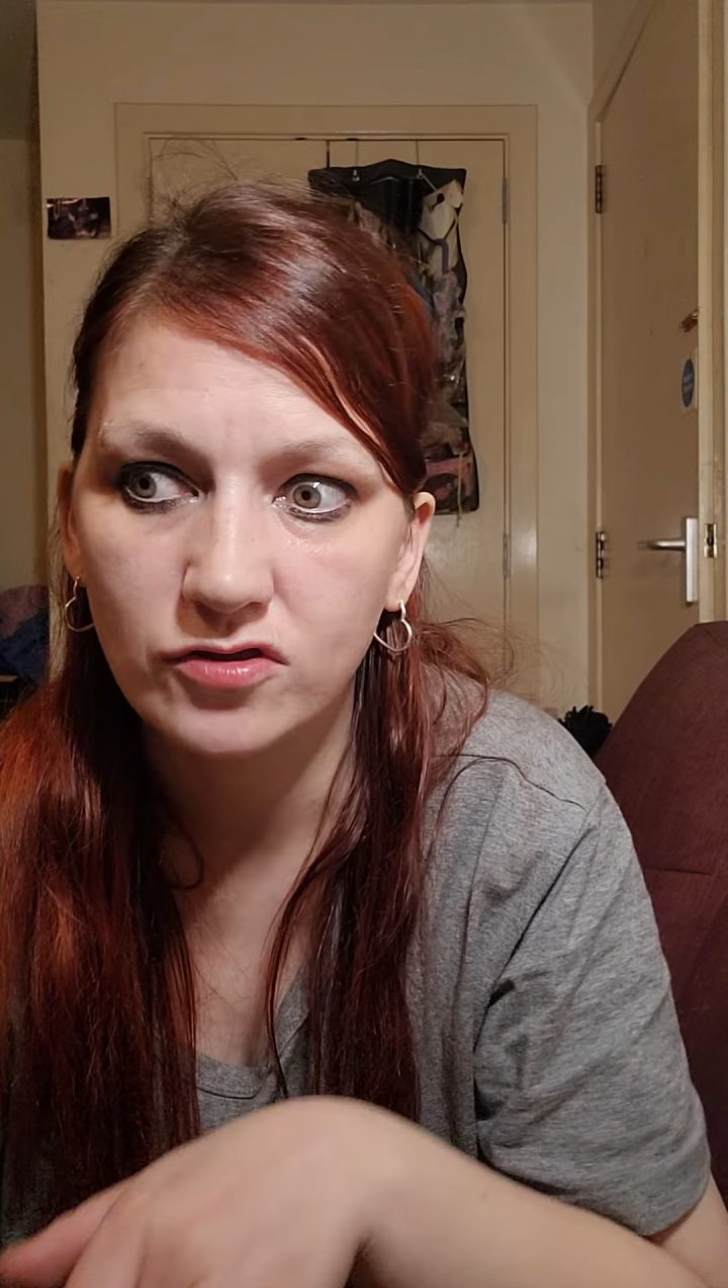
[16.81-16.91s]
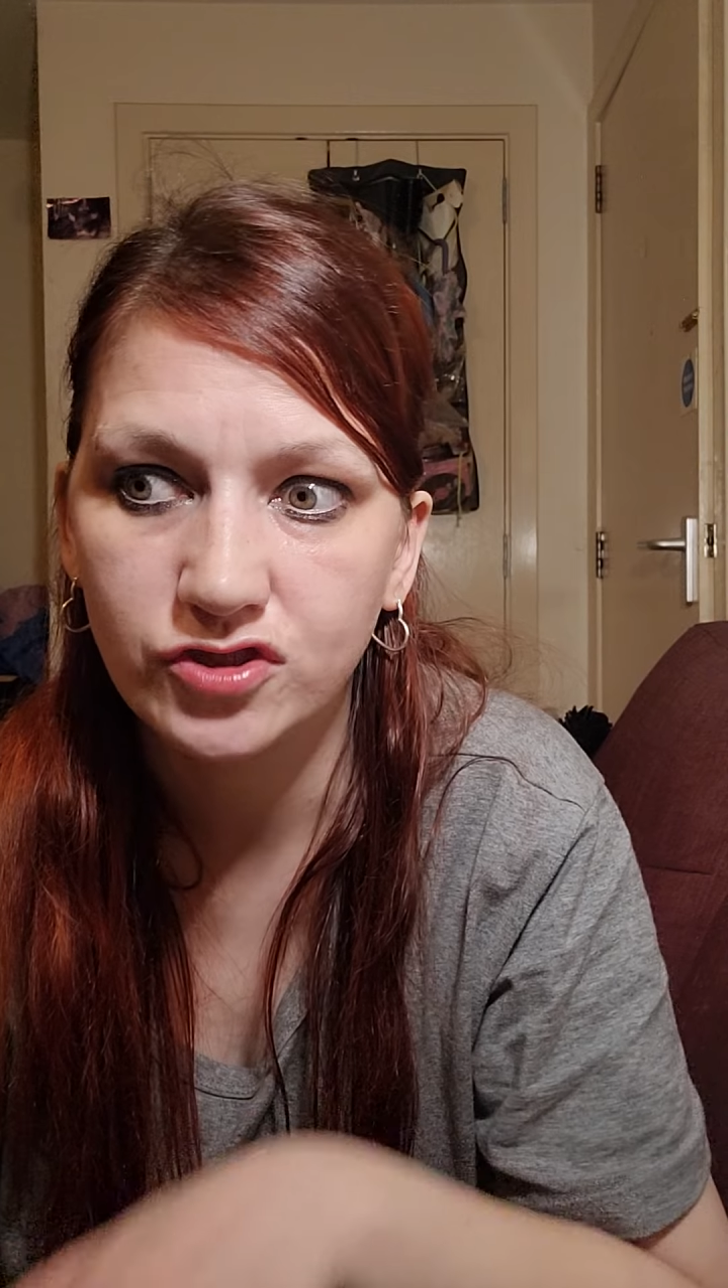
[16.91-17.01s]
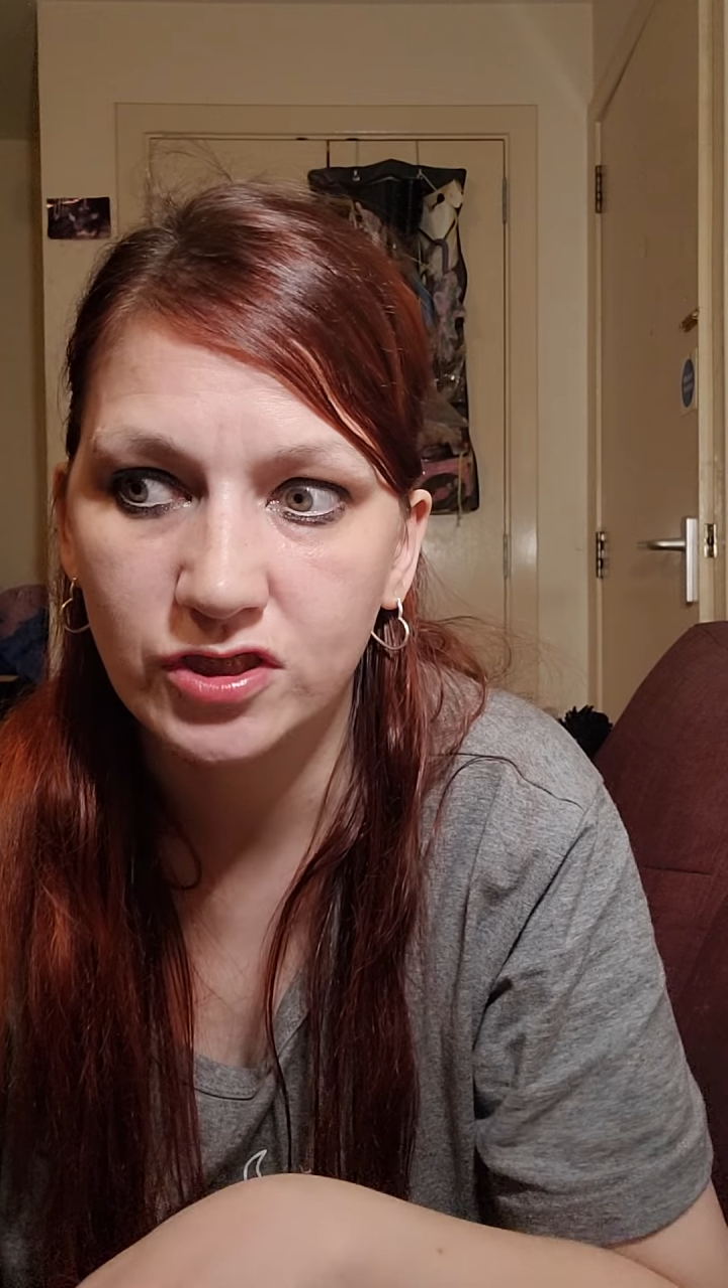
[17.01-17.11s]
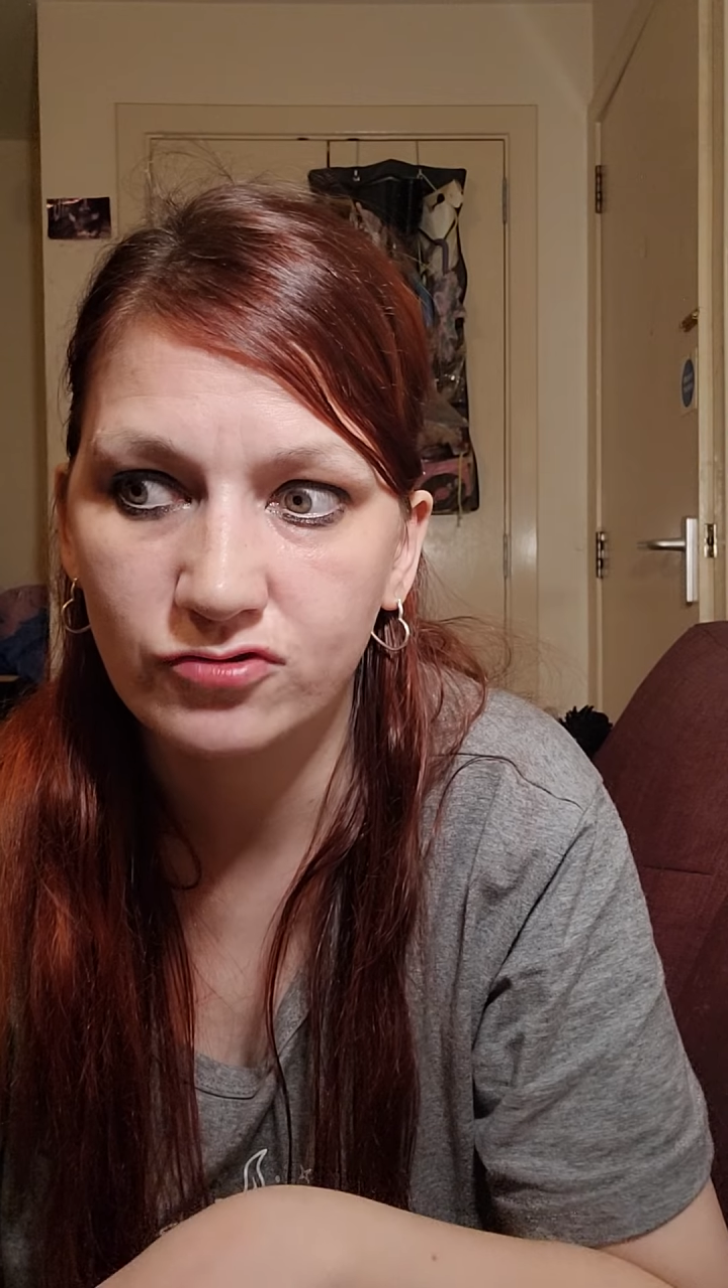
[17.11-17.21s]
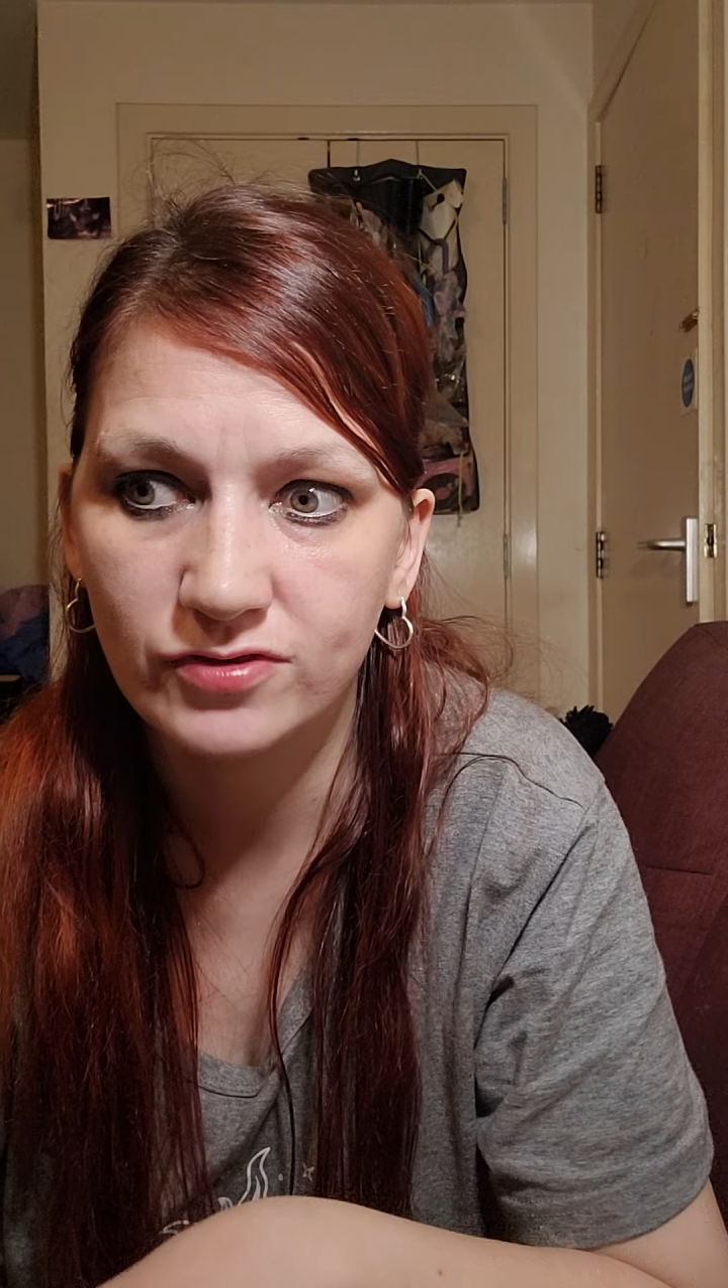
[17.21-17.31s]

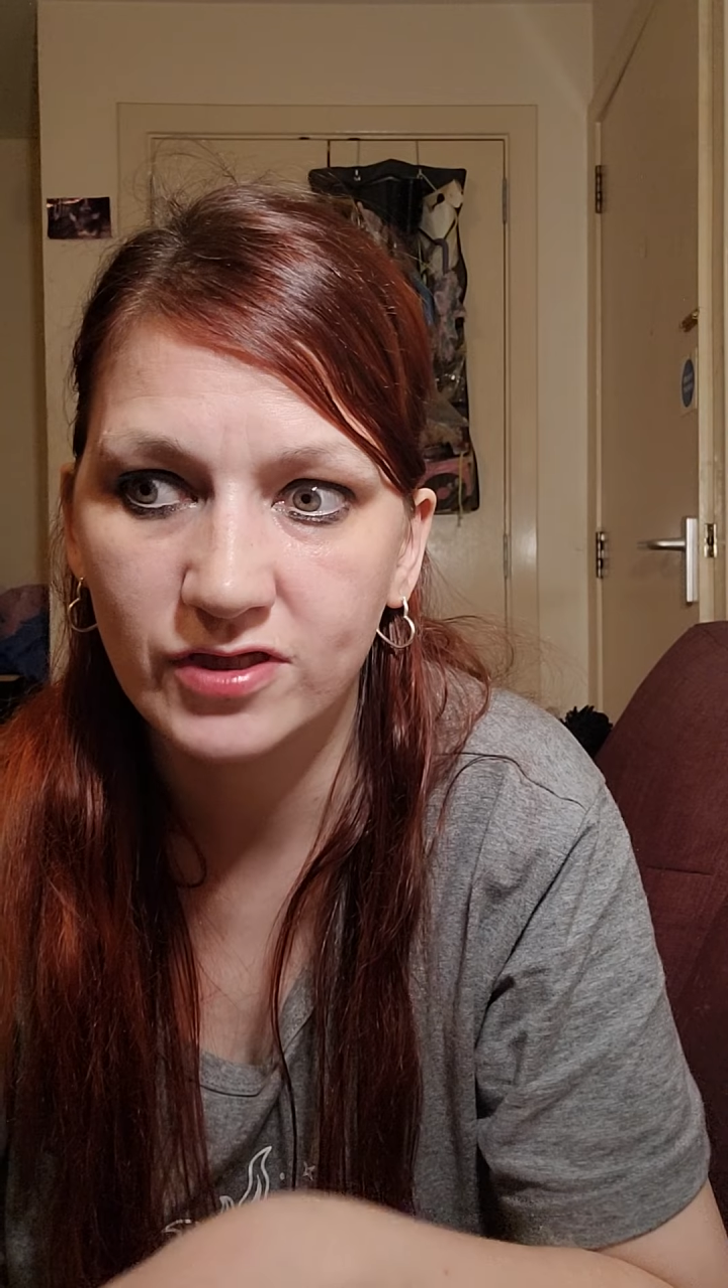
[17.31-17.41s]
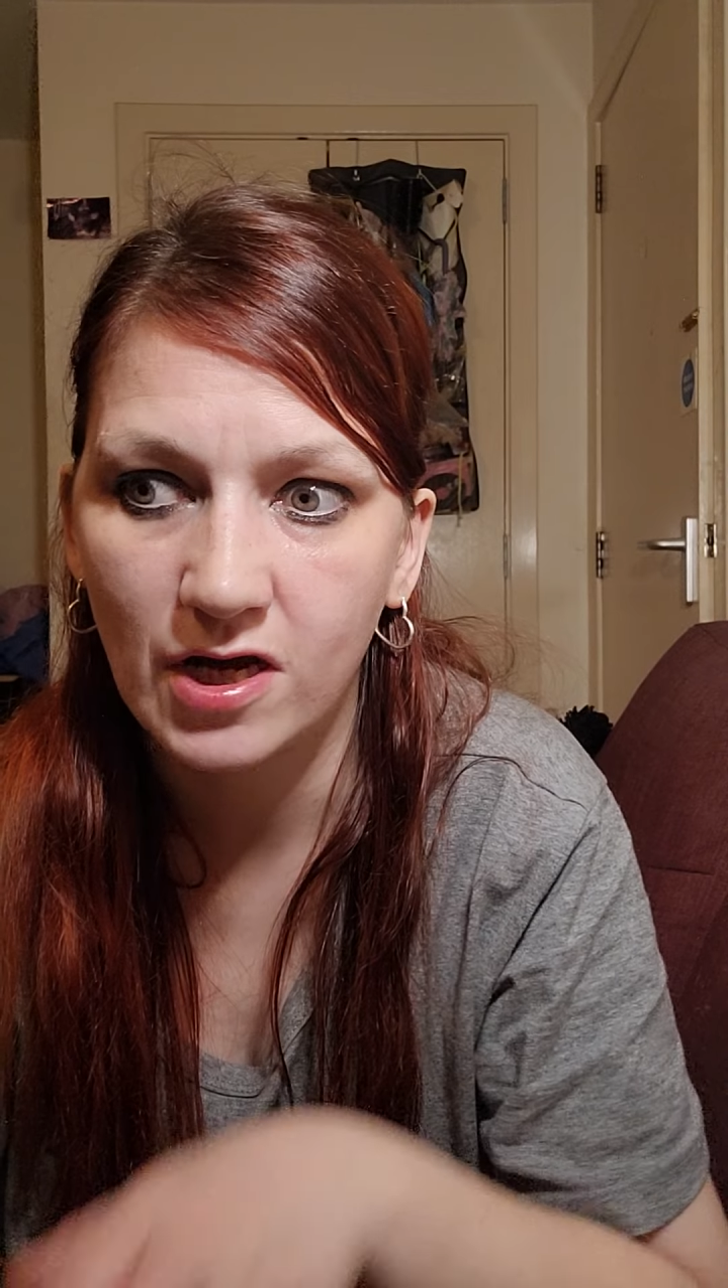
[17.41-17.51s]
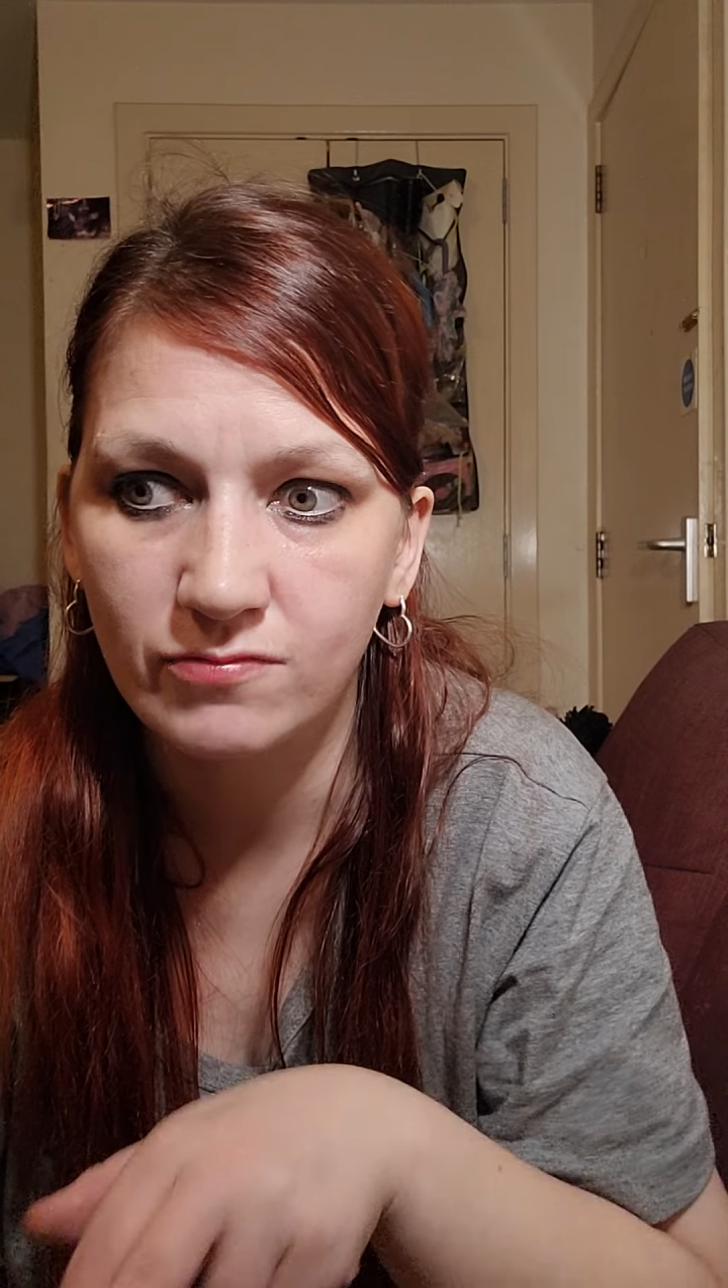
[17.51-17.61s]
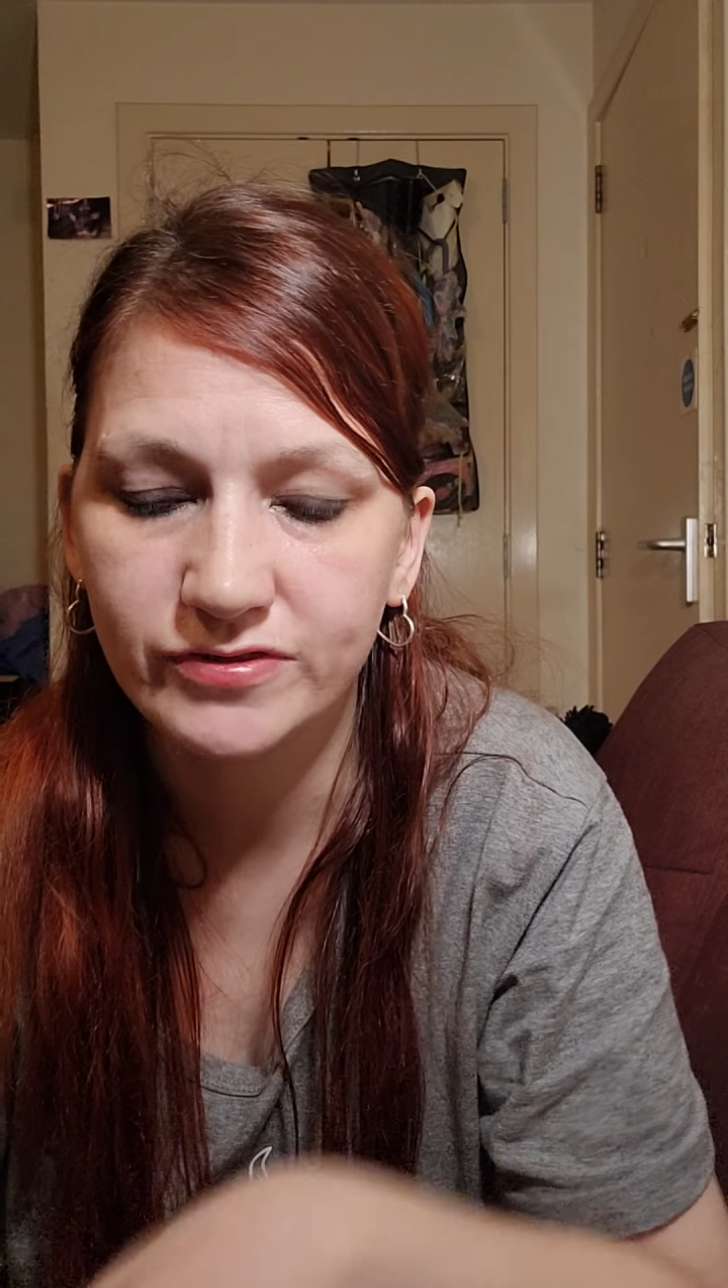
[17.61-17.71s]
generally I will